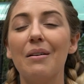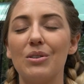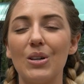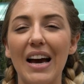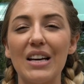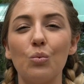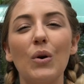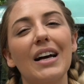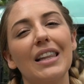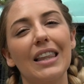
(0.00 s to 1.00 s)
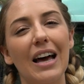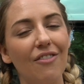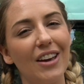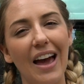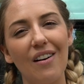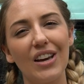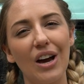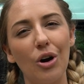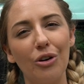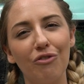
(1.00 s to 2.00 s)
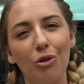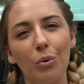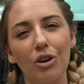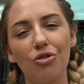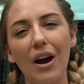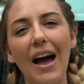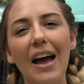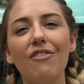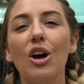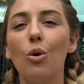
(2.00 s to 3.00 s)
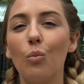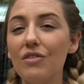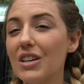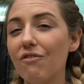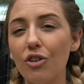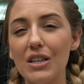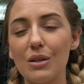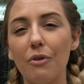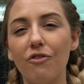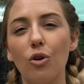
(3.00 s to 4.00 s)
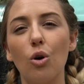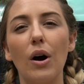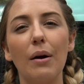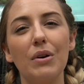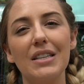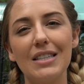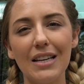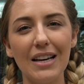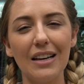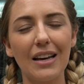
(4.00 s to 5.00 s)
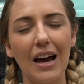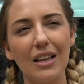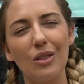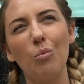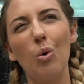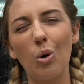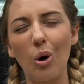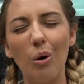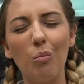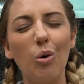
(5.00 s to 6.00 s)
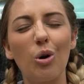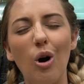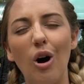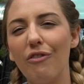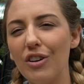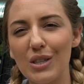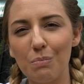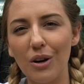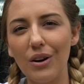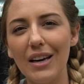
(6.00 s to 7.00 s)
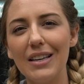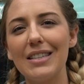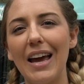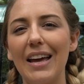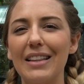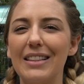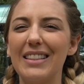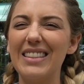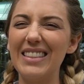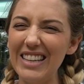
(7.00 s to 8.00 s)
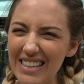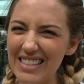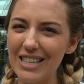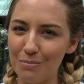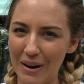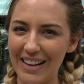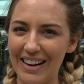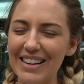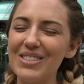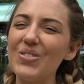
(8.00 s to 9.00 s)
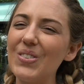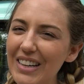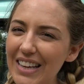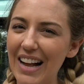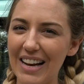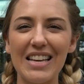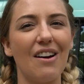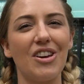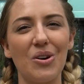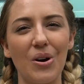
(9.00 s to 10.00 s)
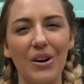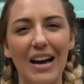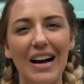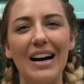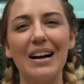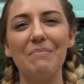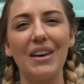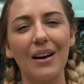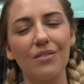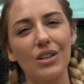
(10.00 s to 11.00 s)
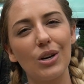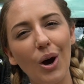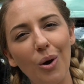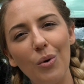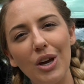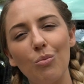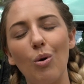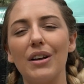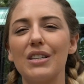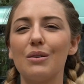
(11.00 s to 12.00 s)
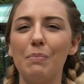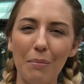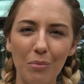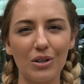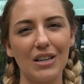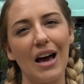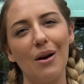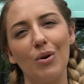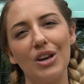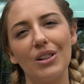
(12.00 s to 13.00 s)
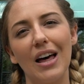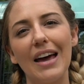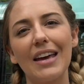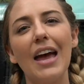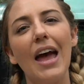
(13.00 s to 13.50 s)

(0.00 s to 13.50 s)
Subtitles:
But you guys, we are loving having our own four-wheel drive. We've done Fraser before and we did it kind of the walk-on, walk-off experience, and this is better. It's really nice having your own car and being able to go where you want, spend more time where you like,